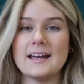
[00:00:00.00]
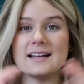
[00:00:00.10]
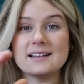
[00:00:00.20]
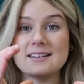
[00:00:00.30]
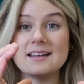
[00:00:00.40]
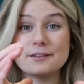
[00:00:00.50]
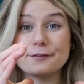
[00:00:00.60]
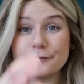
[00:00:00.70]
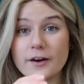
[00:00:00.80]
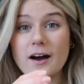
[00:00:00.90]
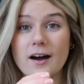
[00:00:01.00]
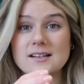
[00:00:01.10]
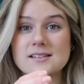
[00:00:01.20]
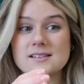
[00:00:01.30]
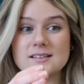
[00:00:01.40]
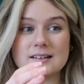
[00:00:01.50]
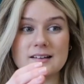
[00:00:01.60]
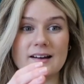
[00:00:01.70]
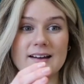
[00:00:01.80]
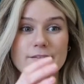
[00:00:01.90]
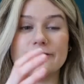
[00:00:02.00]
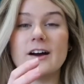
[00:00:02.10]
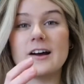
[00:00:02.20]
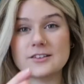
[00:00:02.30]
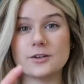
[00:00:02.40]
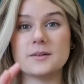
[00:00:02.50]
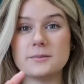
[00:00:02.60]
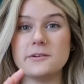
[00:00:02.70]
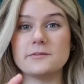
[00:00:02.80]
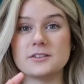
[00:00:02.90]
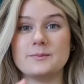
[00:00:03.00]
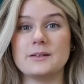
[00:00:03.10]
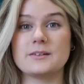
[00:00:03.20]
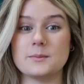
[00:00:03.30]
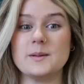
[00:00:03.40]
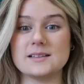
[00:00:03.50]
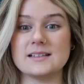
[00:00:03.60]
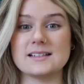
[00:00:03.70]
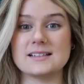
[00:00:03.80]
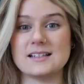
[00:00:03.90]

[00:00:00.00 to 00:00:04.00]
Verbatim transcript: It's this first, like first couple of months of building a business